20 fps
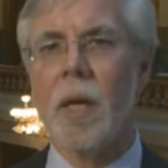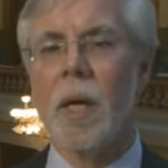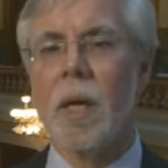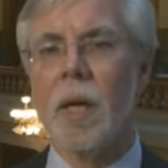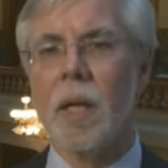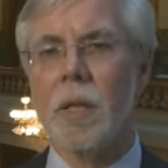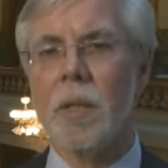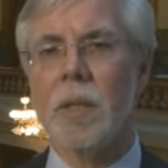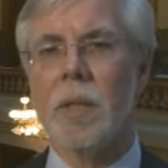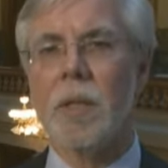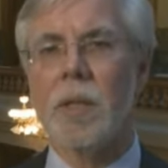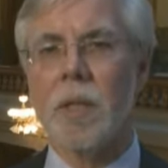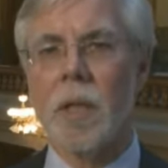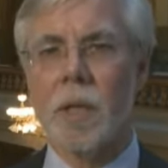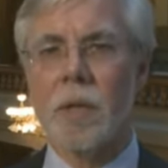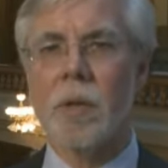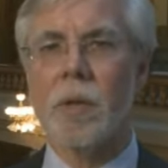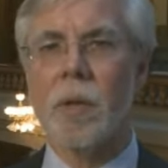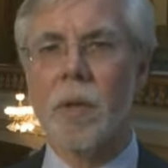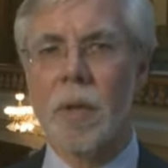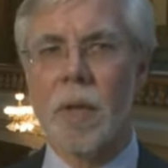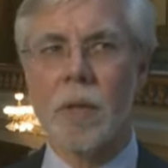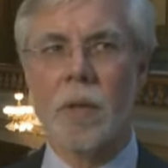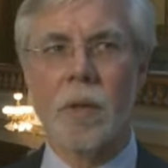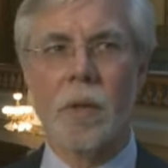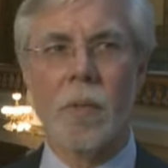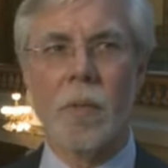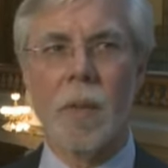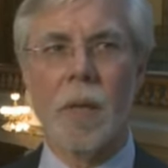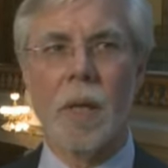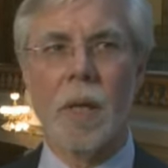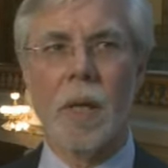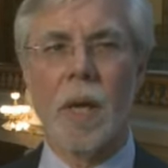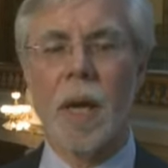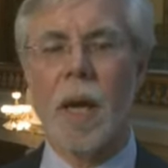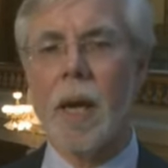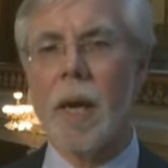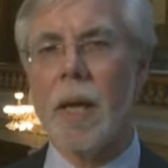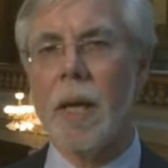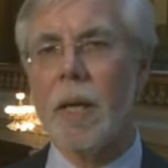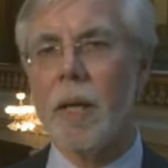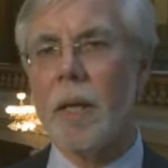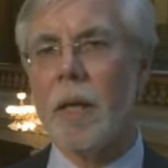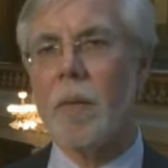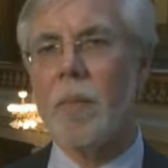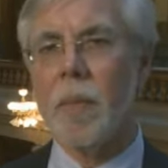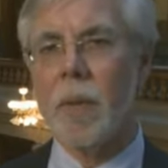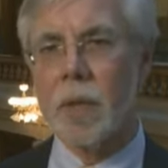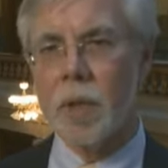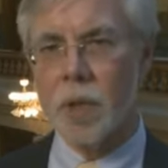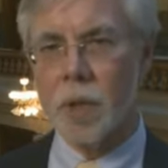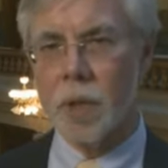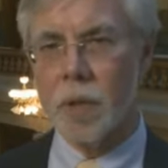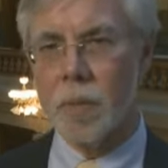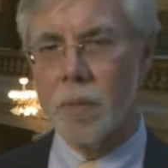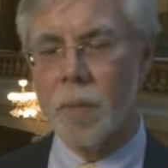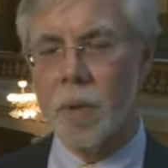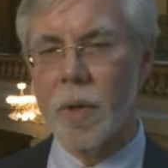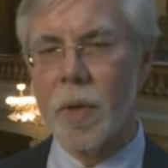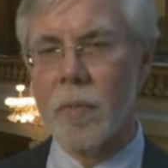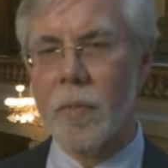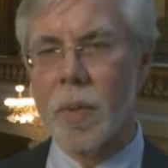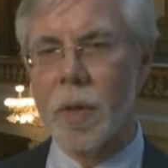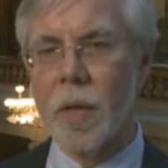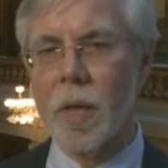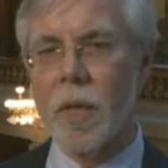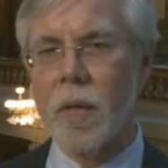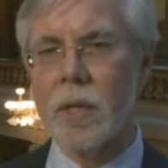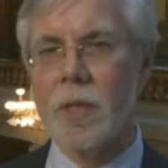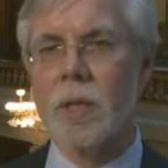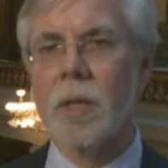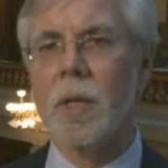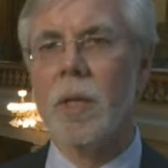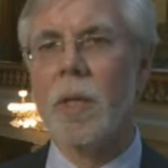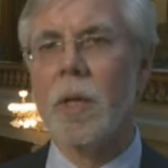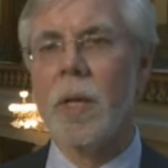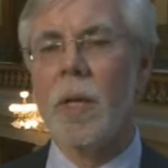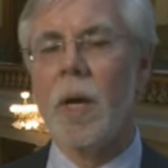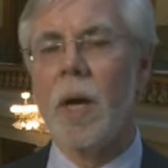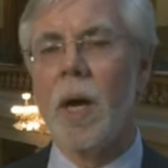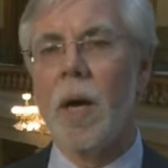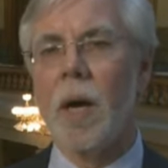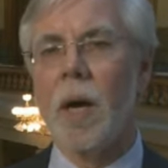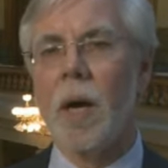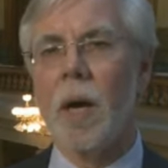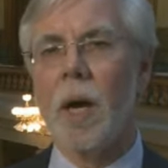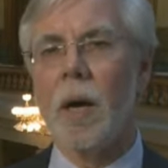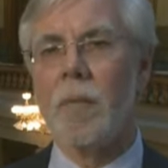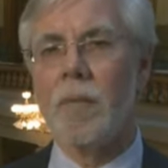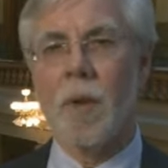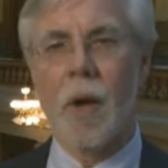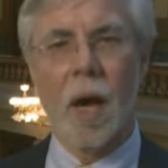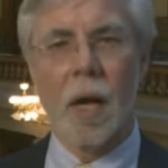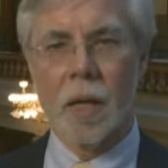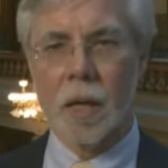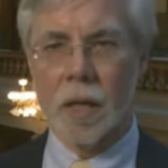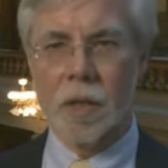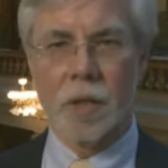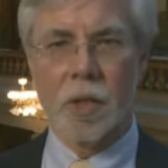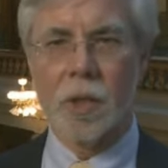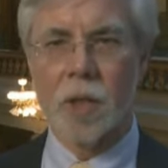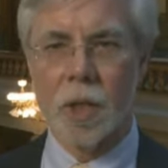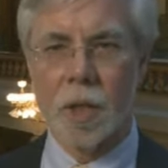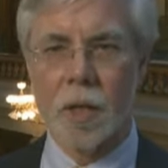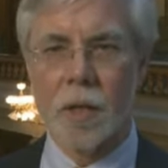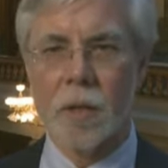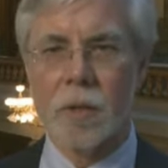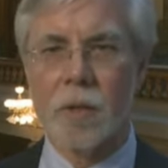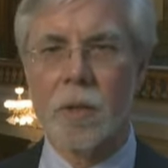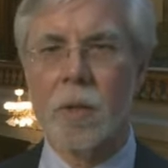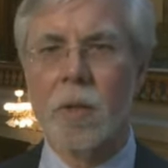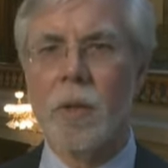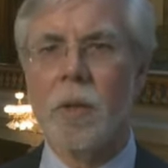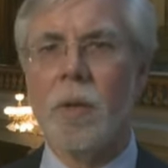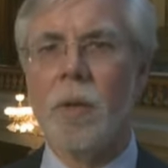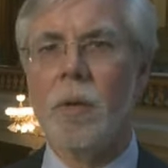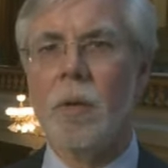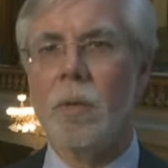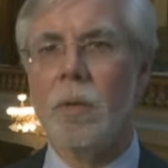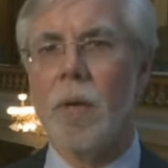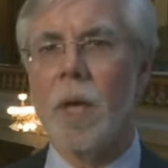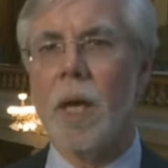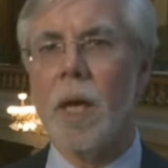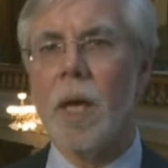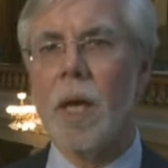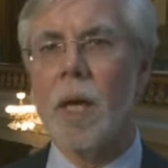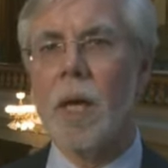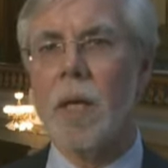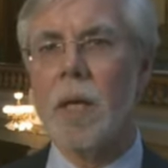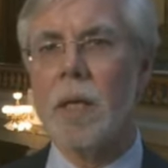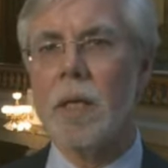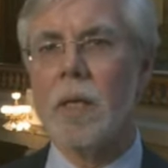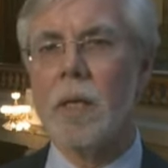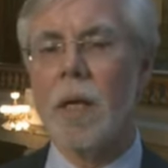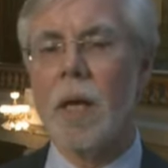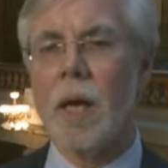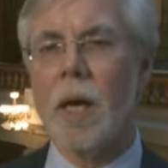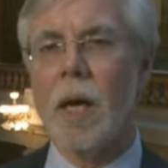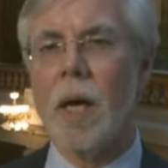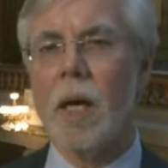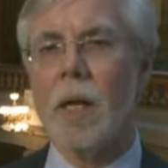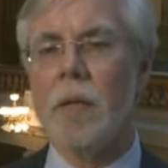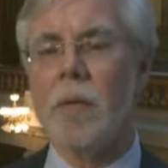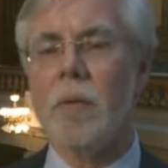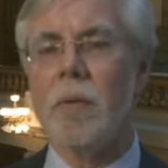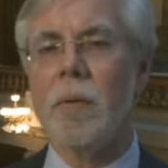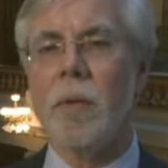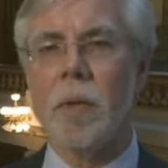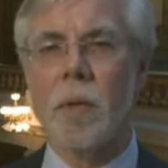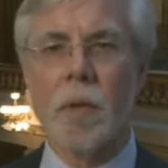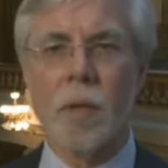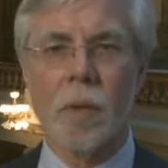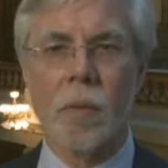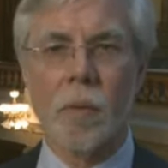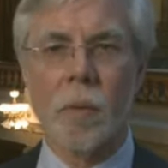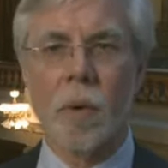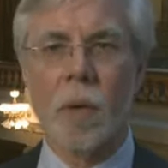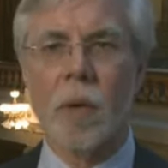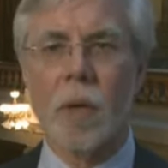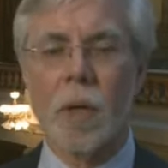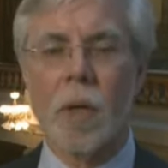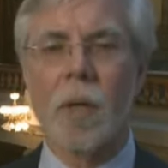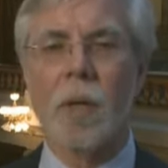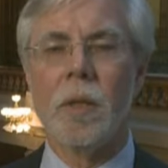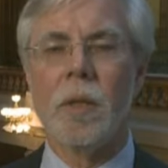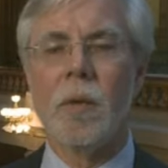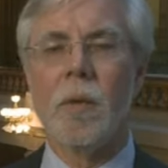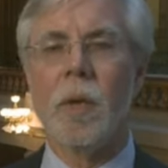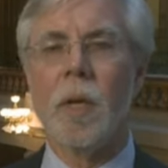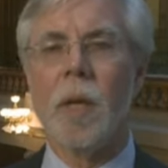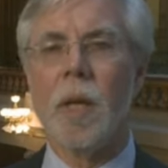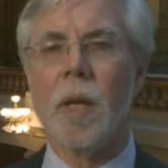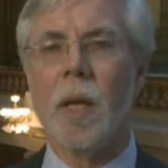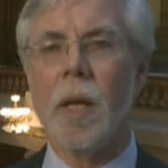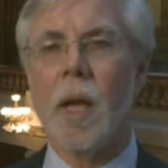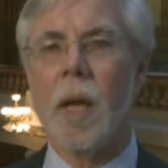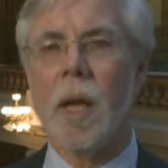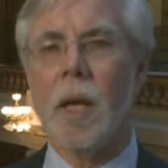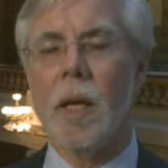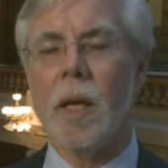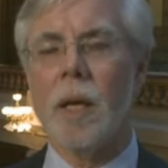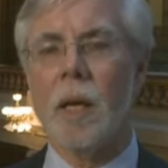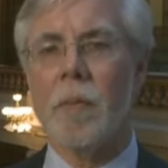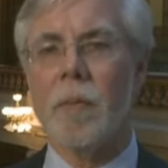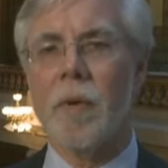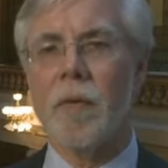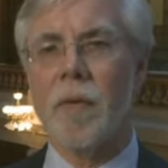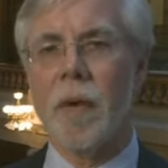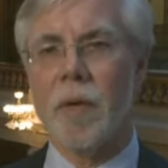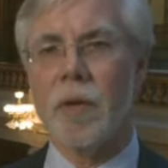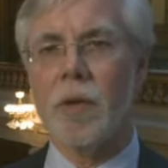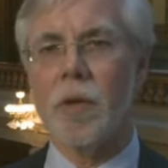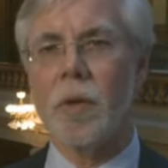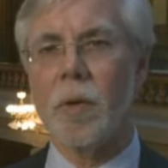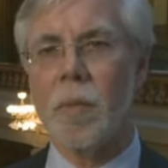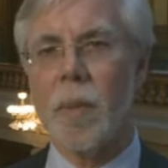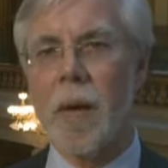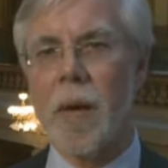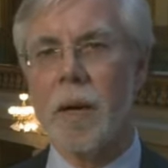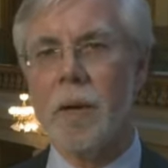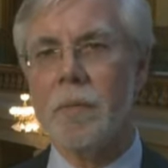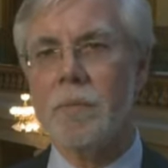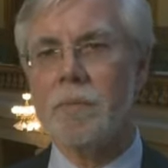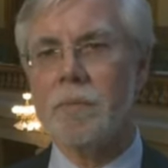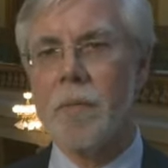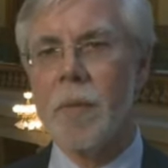it is essential that there be a commission put in place uh, of non-legislators who can uh, do the work, do it in a, a, professional manner,